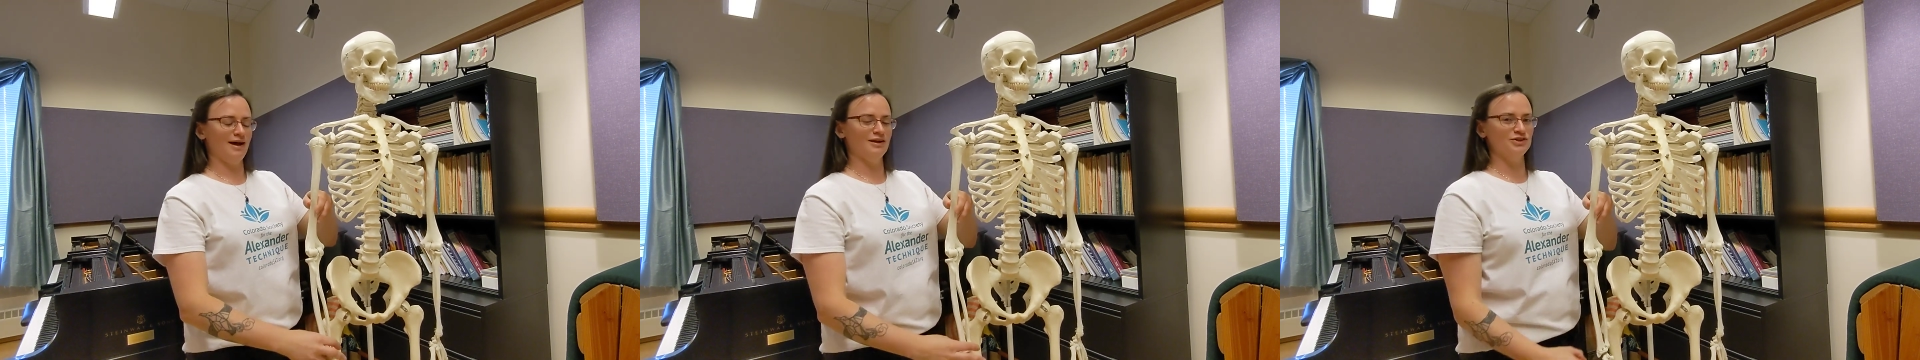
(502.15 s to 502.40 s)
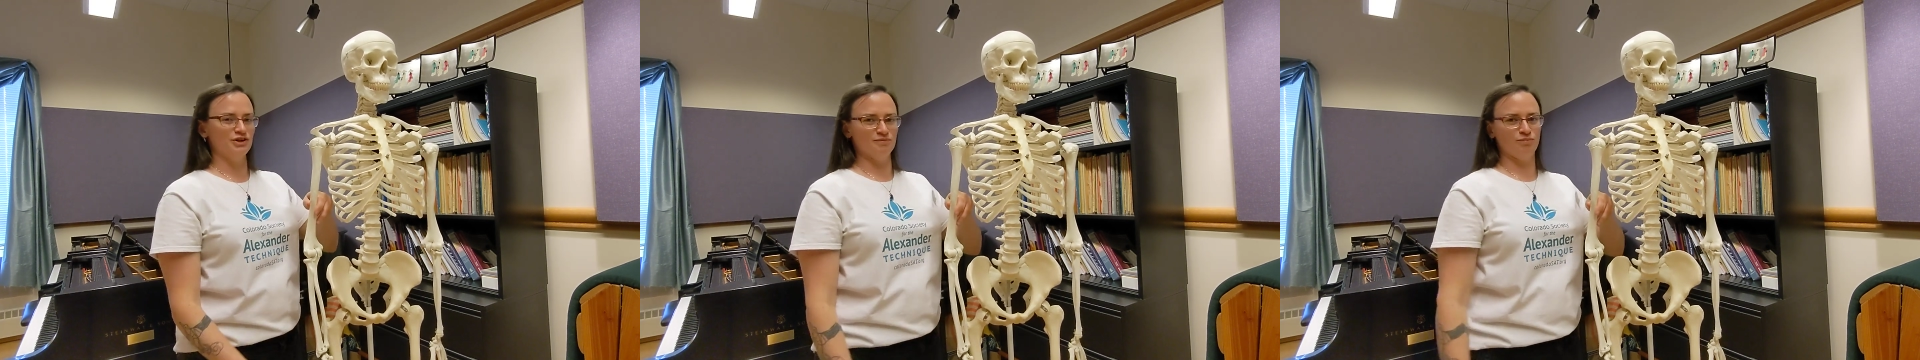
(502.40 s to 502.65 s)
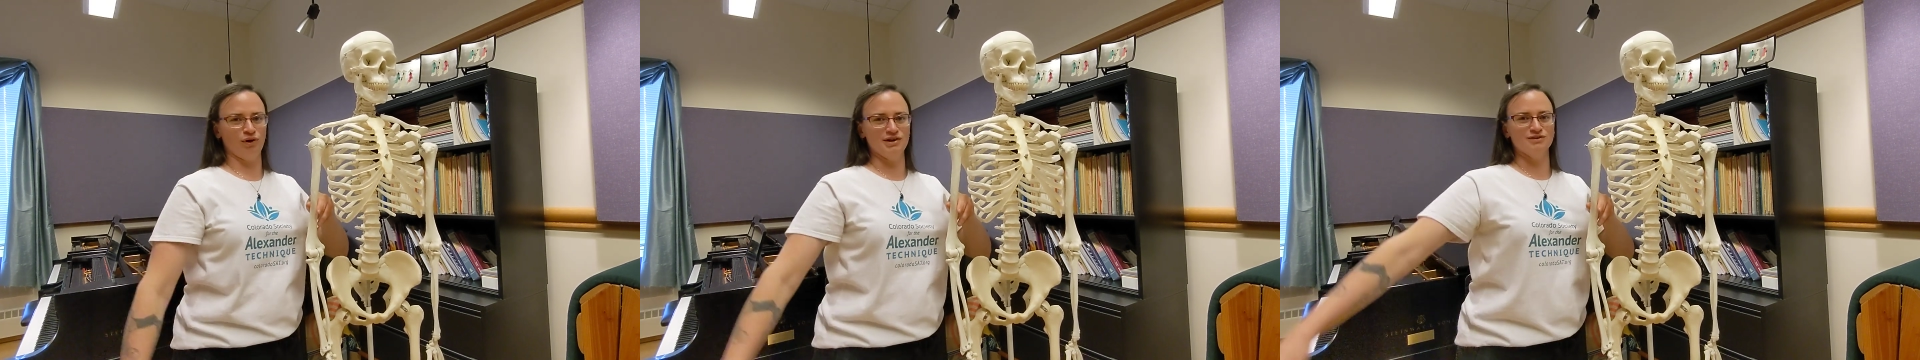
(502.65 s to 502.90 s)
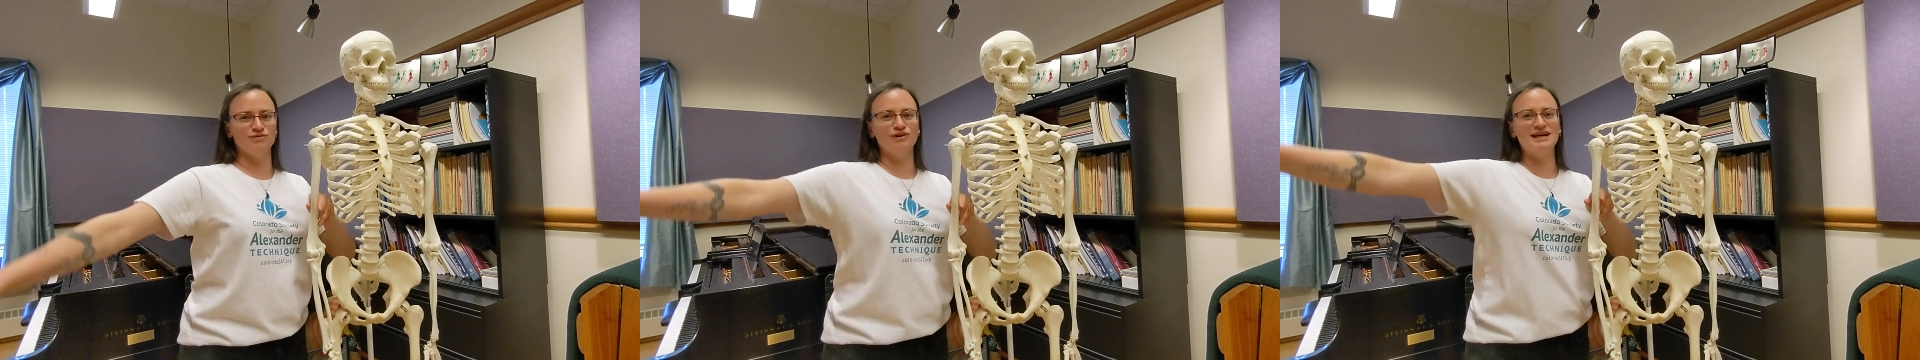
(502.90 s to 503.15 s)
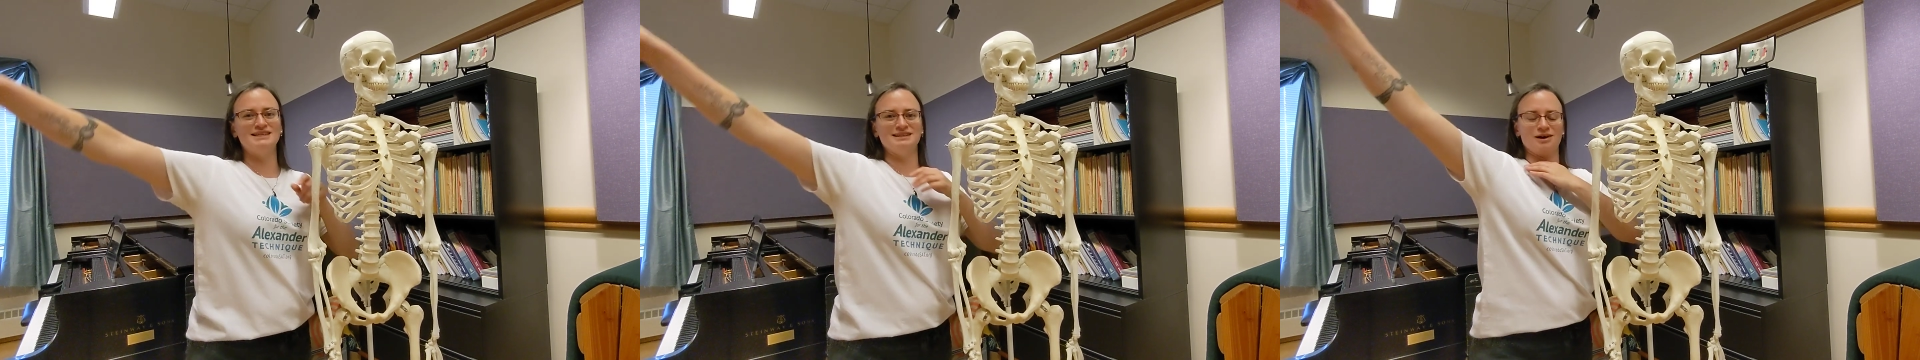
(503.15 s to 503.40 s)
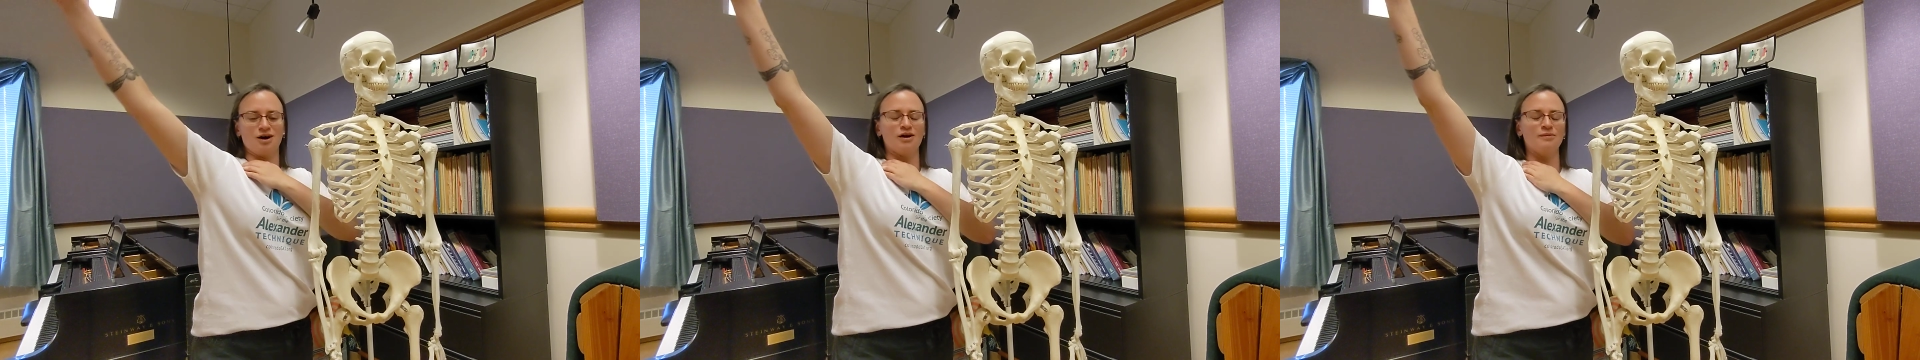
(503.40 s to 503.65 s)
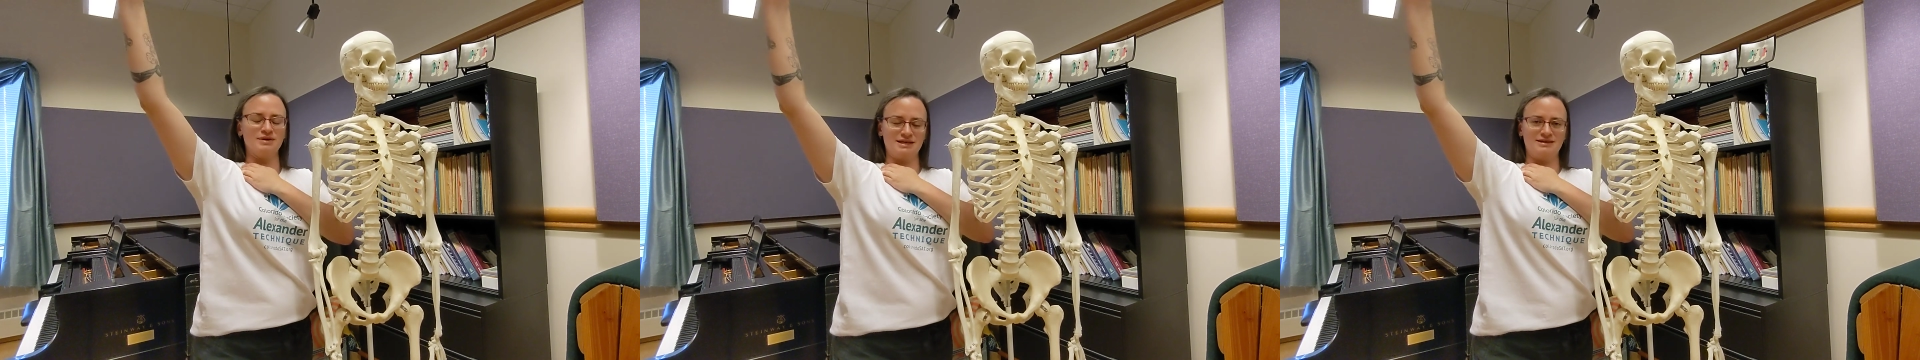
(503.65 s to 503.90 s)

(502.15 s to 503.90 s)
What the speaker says: at a certain point of raising the arm,